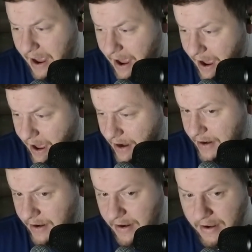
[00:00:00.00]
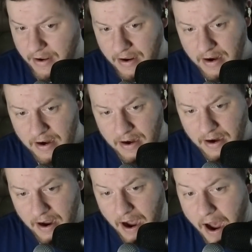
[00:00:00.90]
And
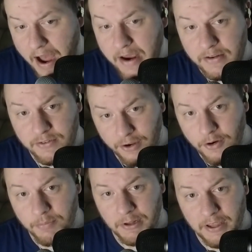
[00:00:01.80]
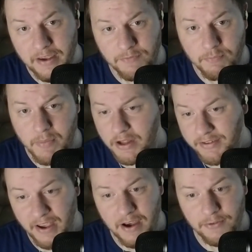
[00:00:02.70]
I do believe
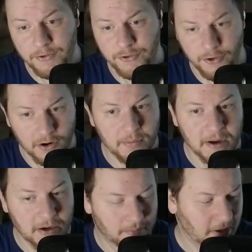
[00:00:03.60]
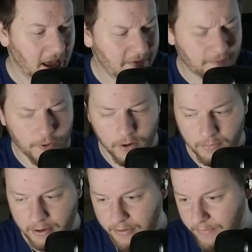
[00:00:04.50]
Miltown should be
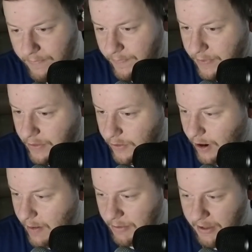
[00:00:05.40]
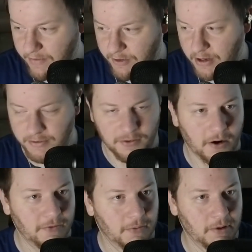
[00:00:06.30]
deplatformed. Do I believe he
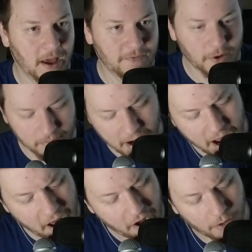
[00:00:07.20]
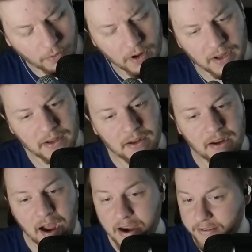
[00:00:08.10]
deserves a platform? No!
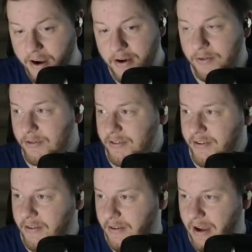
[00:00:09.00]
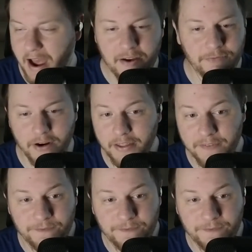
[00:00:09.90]
I don't. I really